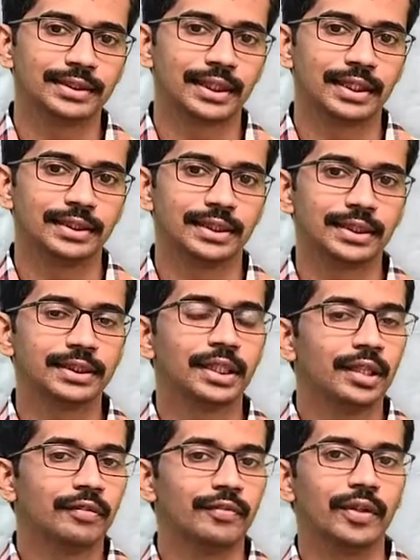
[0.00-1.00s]
changes,
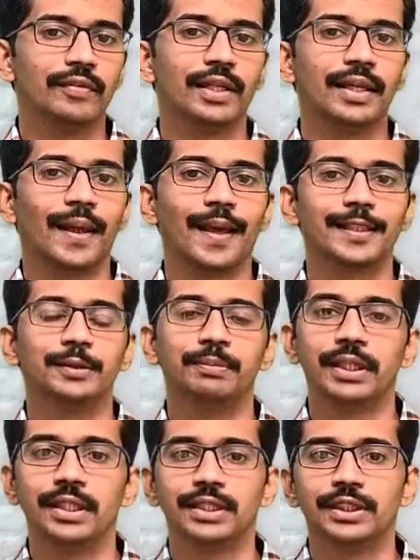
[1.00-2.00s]
we will
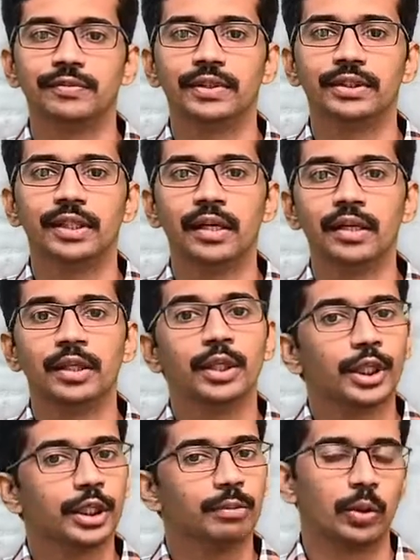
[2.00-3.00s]
experience with the
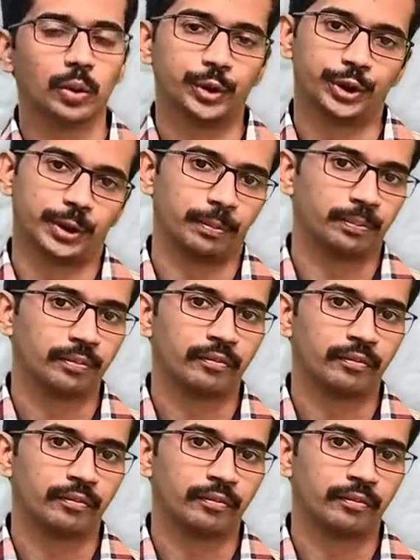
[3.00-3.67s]
emotion.